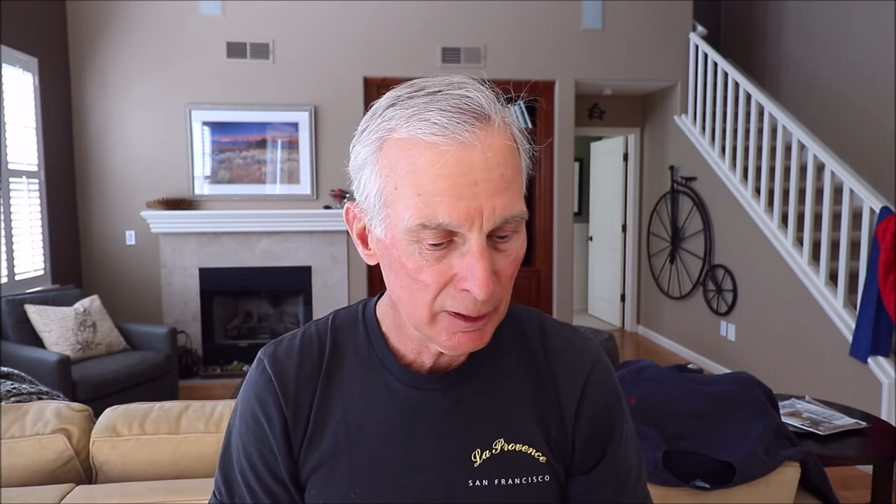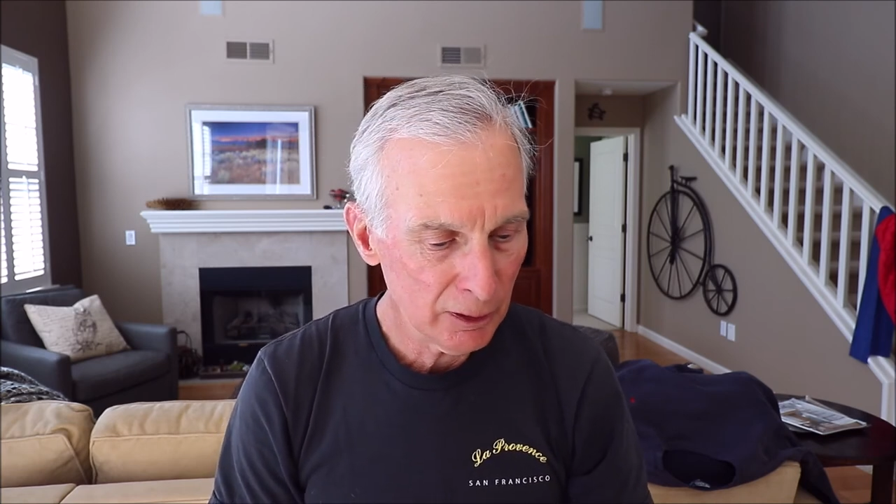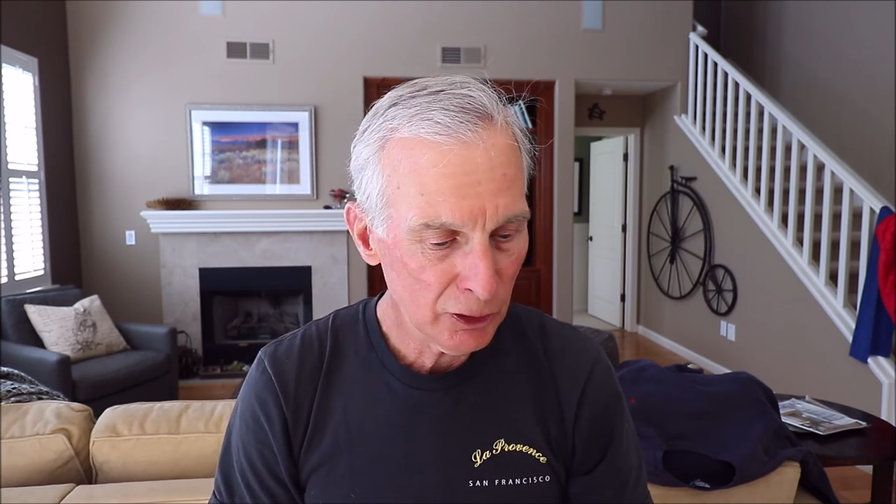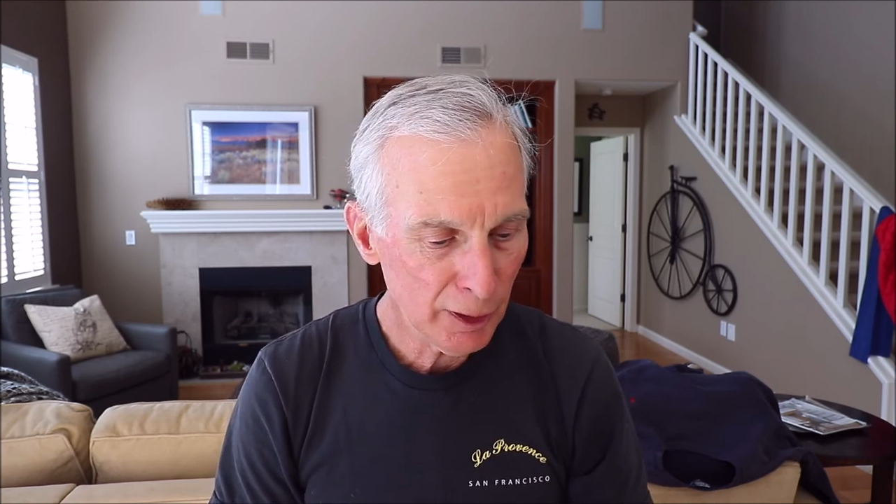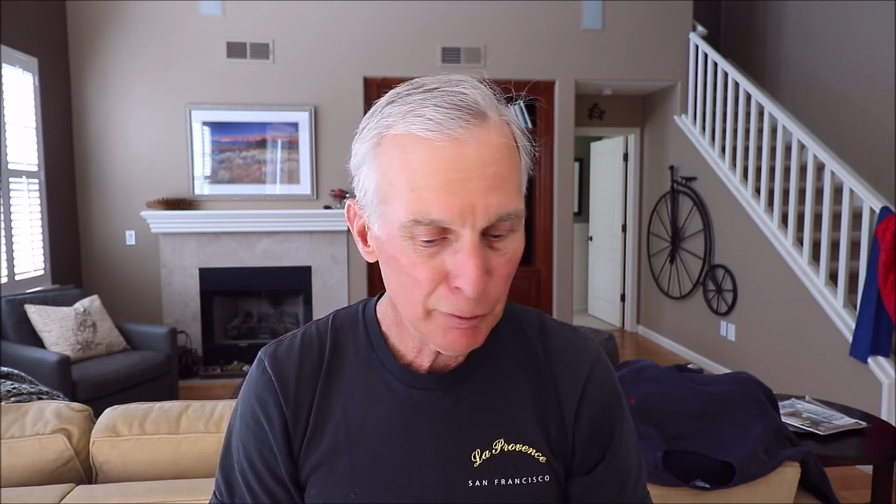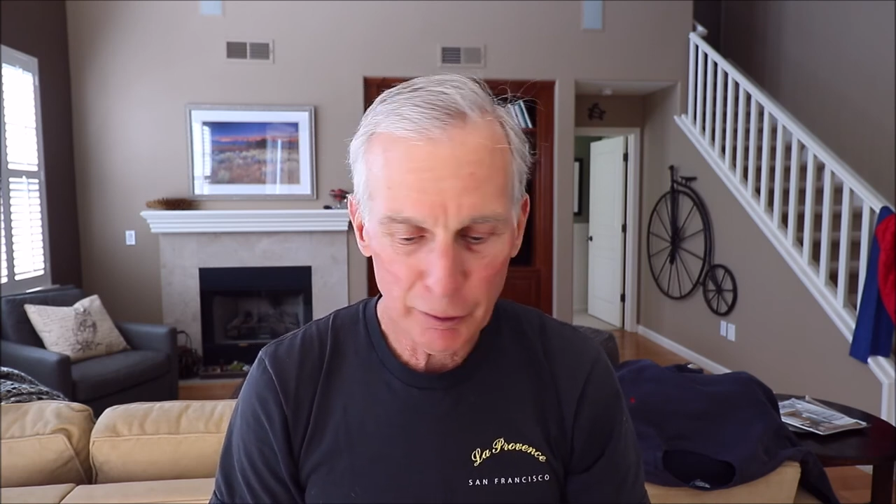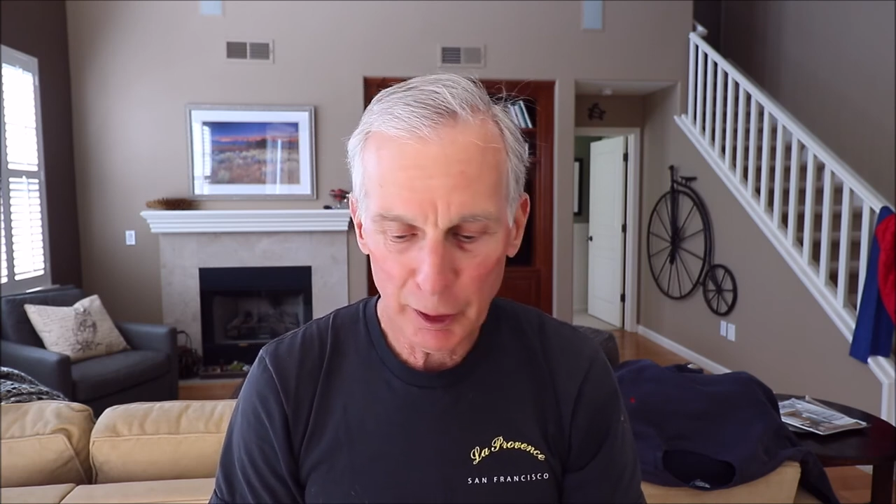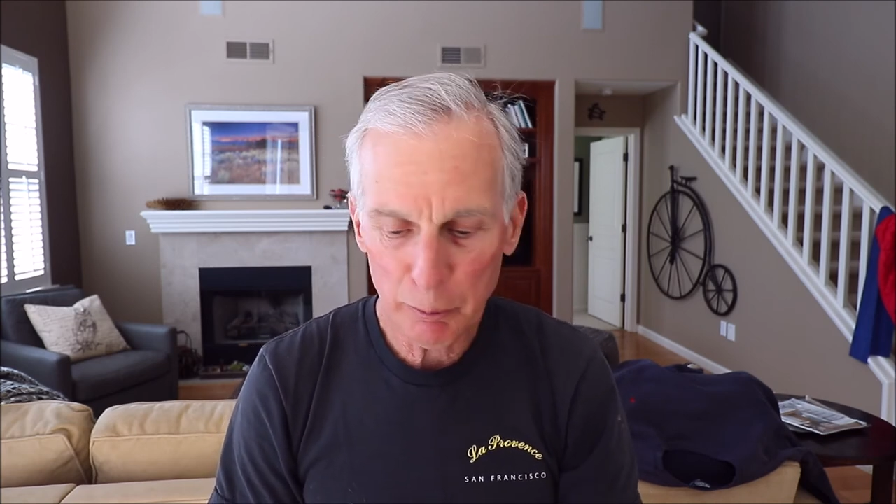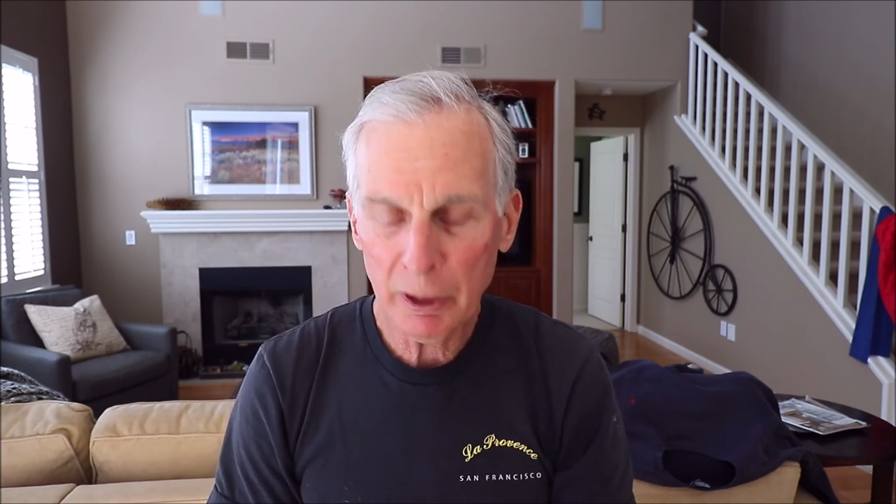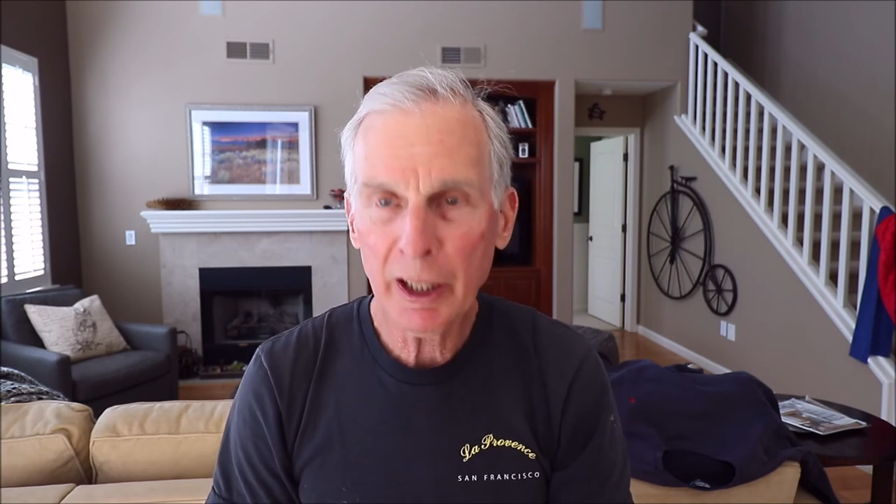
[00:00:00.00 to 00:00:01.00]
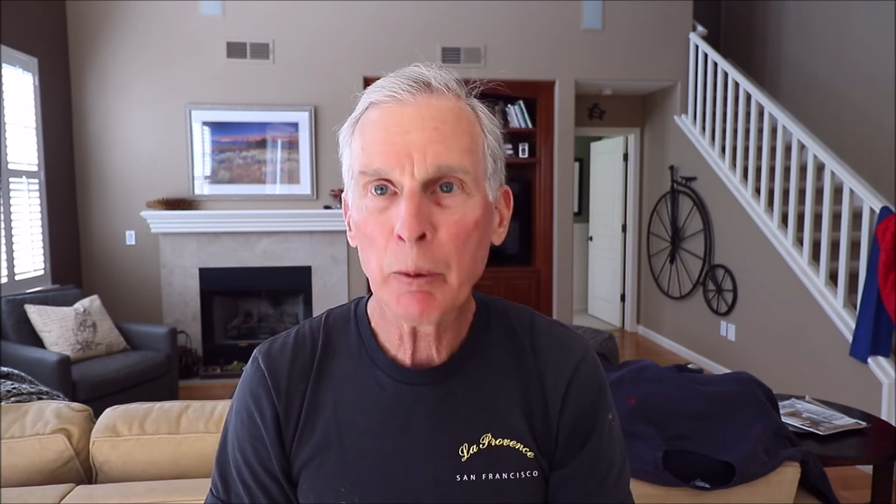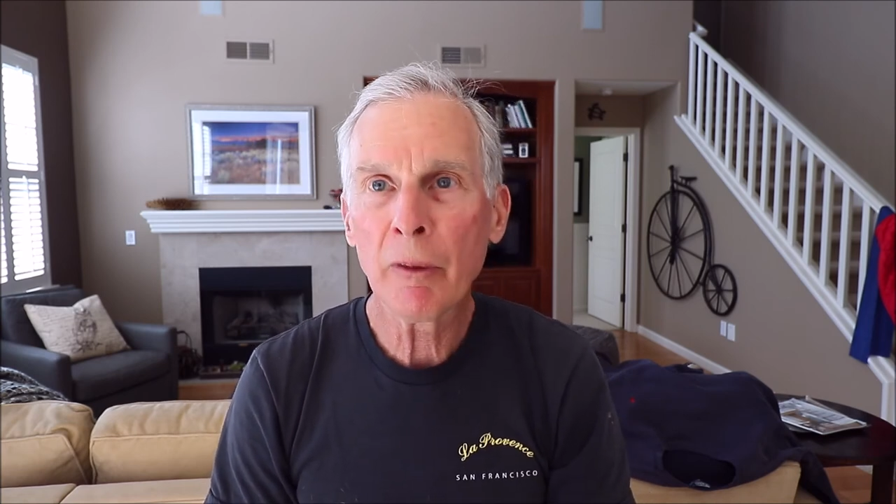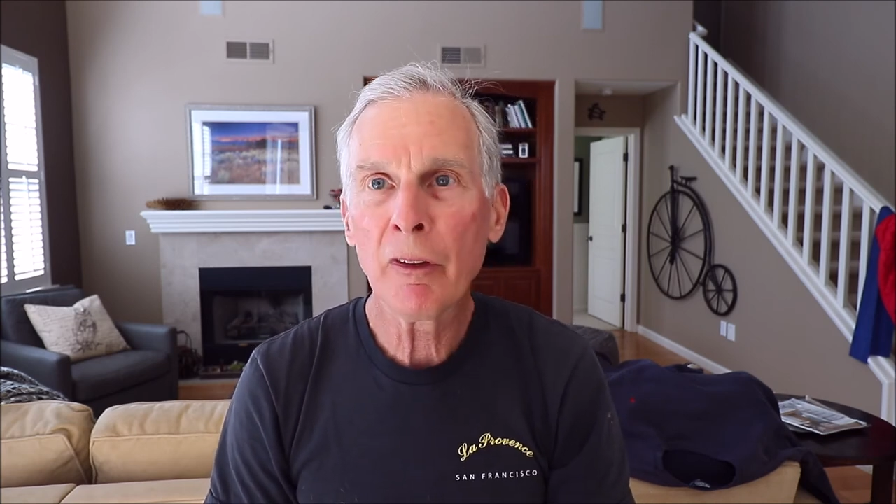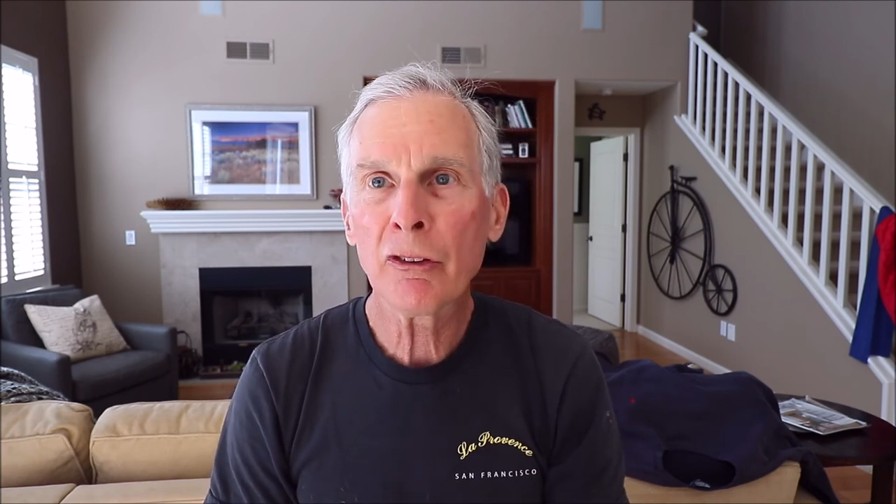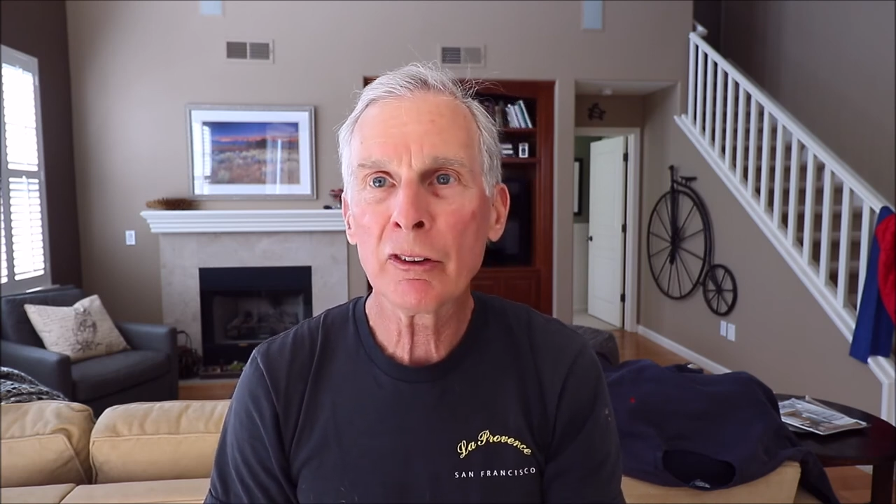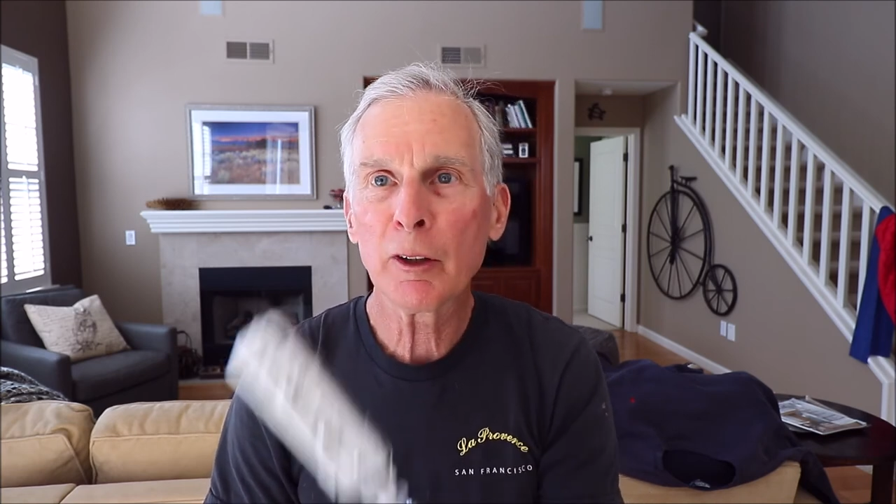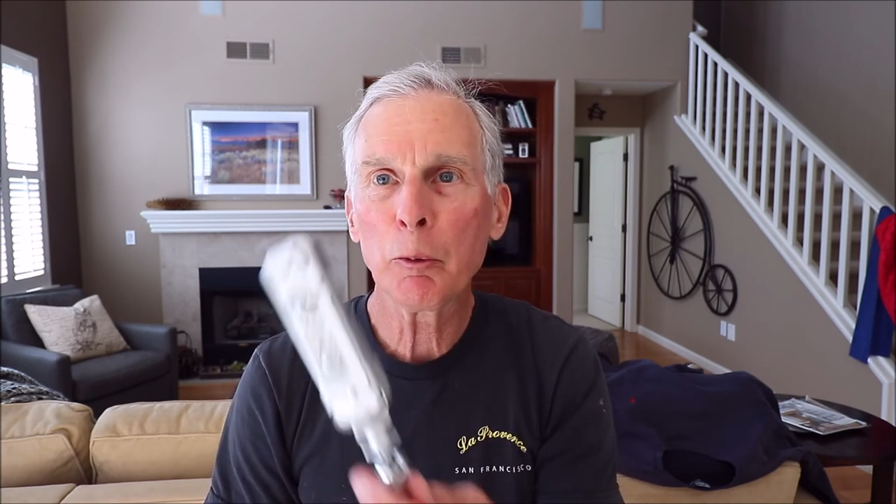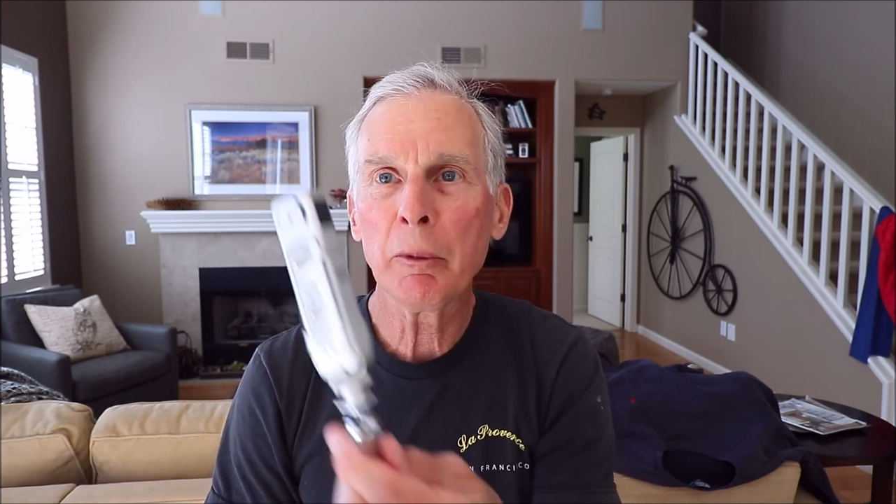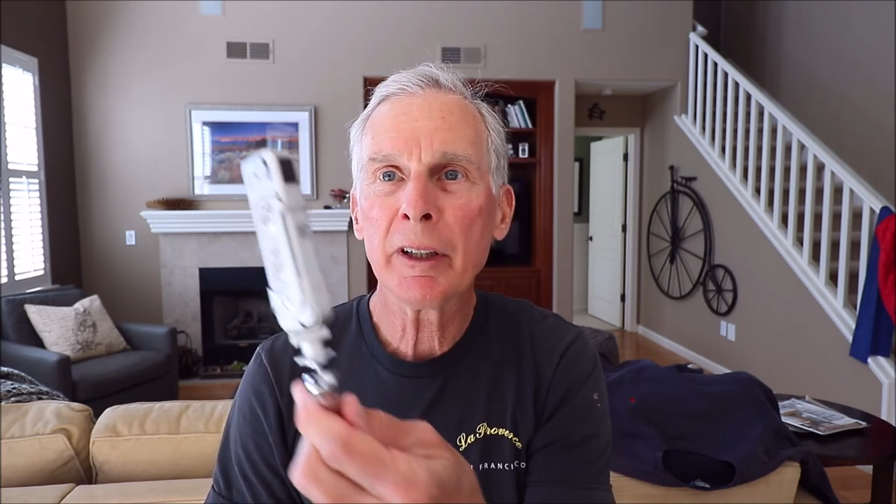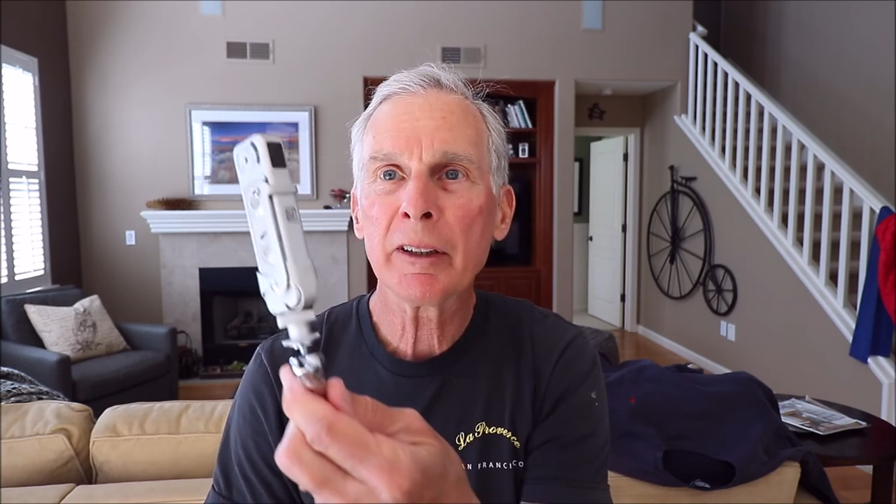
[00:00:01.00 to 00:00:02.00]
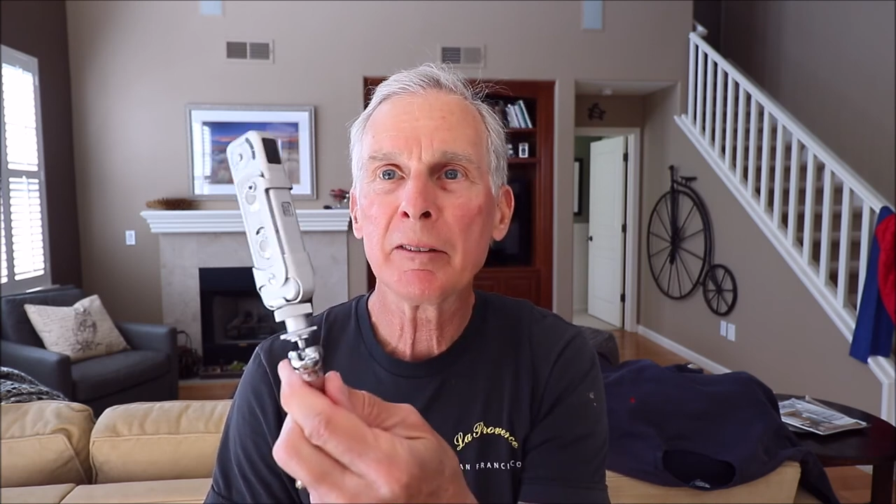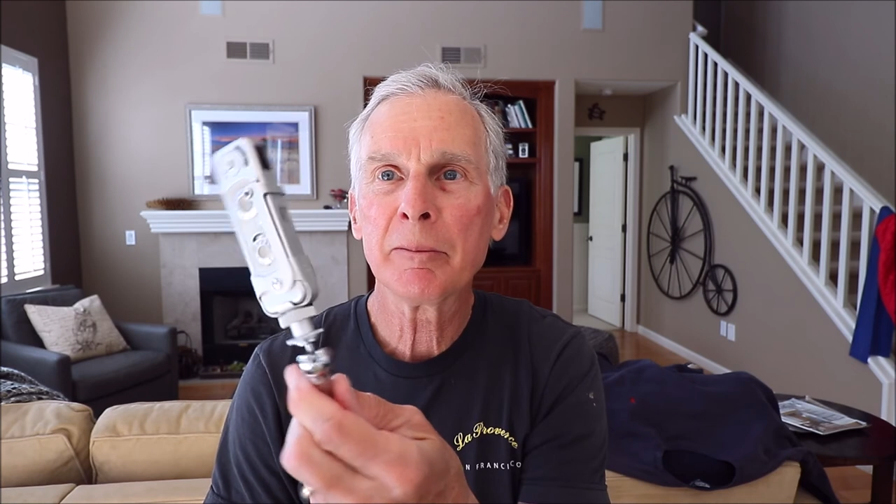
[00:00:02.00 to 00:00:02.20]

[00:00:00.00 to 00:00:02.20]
should have fun playing with this a little bit.